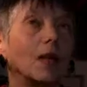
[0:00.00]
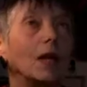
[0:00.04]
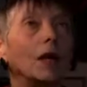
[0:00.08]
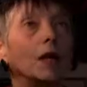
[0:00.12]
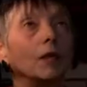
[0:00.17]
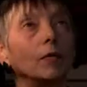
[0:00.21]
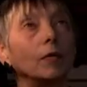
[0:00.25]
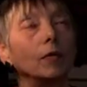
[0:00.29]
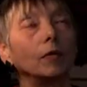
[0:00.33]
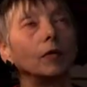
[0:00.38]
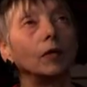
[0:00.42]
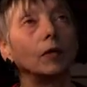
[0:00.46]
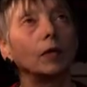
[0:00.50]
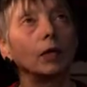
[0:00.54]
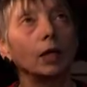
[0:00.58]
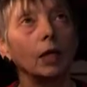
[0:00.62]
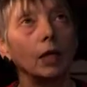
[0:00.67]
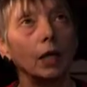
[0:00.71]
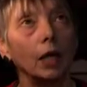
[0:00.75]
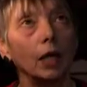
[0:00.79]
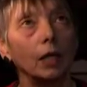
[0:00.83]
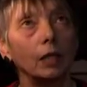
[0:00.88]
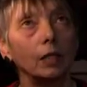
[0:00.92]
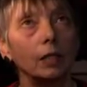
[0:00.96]
And we were looking
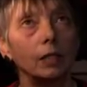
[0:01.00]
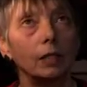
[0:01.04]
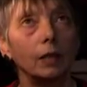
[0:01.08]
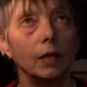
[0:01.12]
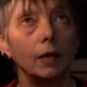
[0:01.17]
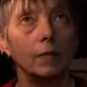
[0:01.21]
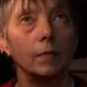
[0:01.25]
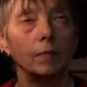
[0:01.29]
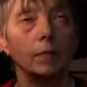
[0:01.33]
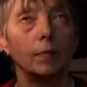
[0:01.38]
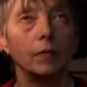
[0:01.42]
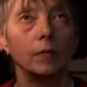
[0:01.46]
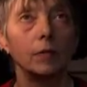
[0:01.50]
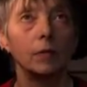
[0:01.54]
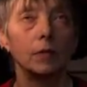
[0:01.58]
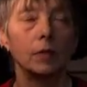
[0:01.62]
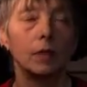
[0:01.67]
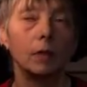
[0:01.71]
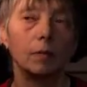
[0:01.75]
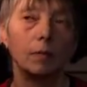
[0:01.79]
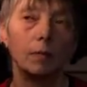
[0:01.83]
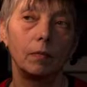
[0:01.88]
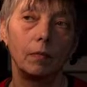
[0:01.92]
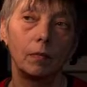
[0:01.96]
at
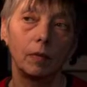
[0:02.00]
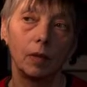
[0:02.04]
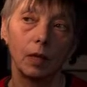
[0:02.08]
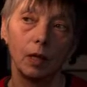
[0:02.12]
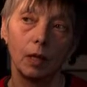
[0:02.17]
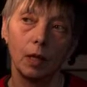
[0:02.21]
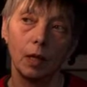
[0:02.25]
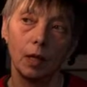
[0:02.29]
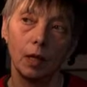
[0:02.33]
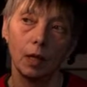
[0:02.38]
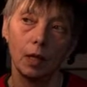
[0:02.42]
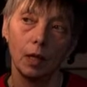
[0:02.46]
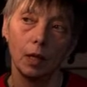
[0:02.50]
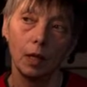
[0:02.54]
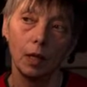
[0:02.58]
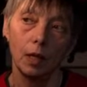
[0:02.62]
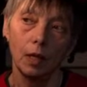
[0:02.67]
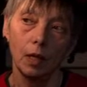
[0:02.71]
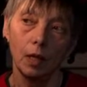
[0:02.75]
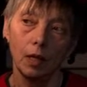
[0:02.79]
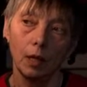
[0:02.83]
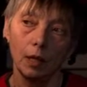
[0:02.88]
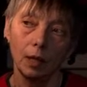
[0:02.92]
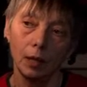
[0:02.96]
some
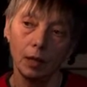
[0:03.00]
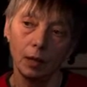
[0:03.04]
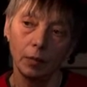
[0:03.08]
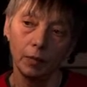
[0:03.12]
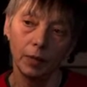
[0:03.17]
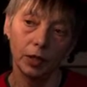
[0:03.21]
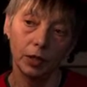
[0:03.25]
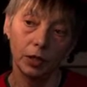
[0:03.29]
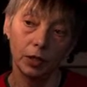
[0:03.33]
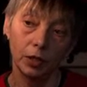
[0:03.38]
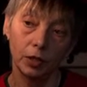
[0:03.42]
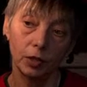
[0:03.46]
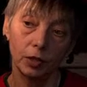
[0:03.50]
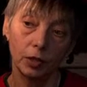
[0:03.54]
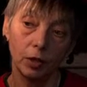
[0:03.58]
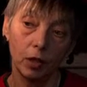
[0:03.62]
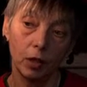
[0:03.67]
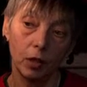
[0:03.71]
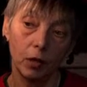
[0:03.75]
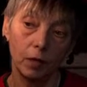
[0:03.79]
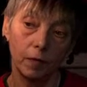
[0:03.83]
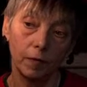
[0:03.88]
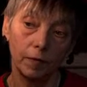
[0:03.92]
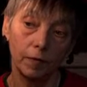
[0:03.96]
pictures
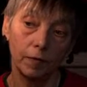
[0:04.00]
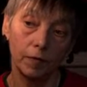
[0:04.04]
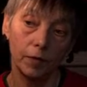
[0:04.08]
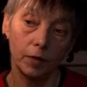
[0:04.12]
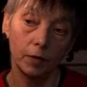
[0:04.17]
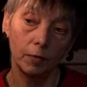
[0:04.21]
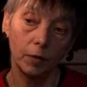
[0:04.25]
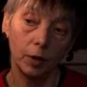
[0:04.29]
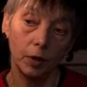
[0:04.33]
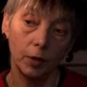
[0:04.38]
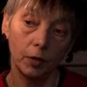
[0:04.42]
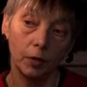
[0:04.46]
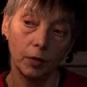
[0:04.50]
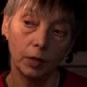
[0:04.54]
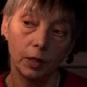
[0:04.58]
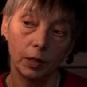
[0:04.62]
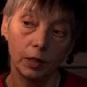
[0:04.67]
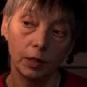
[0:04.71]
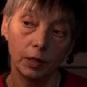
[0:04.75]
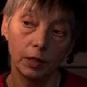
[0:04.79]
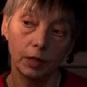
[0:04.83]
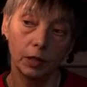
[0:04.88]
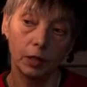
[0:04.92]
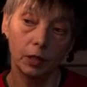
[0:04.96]
of the
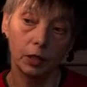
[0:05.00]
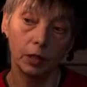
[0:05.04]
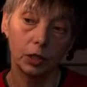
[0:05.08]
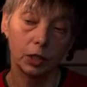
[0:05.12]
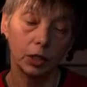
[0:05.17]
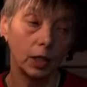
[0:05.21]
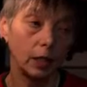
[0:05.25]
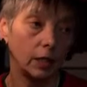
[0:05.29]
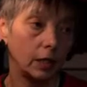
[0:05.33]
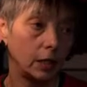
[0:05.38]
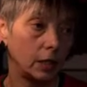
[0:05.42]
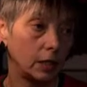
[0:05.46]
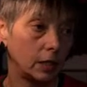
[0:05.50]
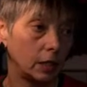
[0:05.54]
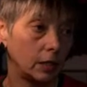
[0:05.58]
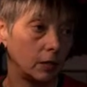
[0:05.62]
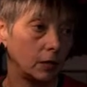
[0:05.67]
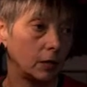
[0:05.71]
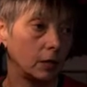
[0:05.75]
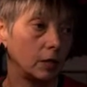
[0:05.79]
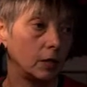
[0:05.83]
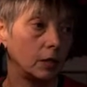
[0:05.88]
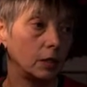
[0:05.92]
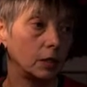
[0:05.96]
murals that Shanna did
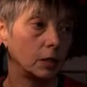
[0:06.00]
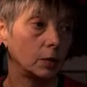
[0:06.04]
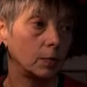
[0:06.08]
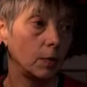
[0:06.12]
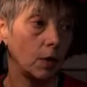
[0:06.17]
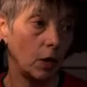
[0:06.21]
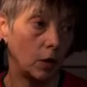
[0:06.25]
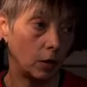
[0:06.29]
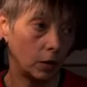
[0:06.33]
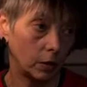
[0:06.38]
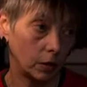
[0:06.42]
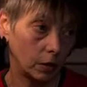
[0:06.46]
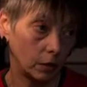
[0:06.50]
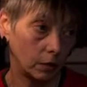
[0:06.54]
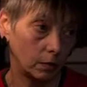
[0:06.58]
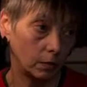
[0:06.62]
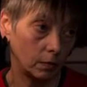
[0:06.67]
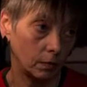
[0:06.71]
in Splot.